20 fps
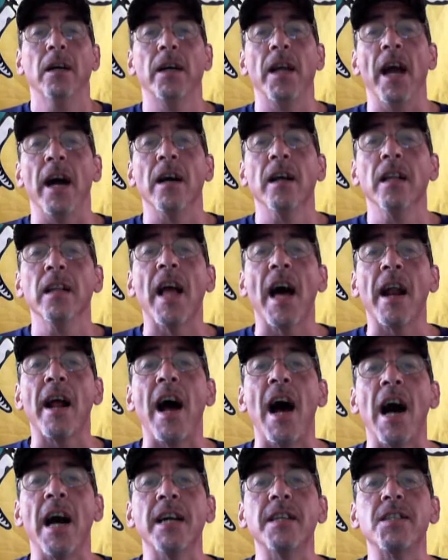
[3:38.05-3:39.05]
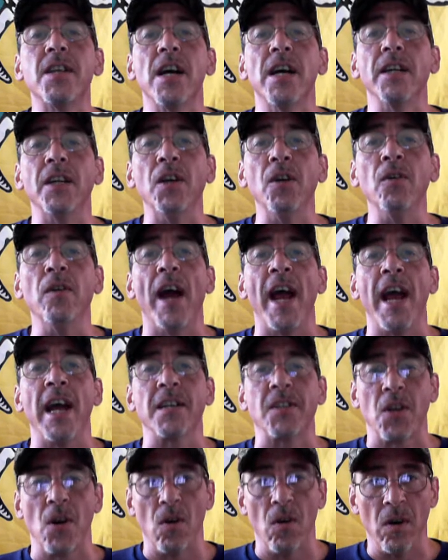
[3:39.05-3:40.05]
Yeah, a lot of eyes on you,
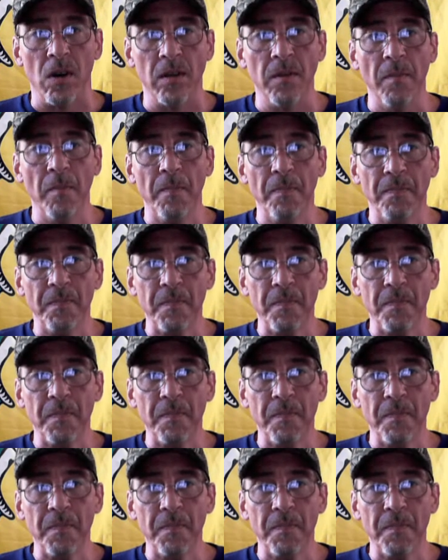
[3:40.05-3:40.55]
asshole.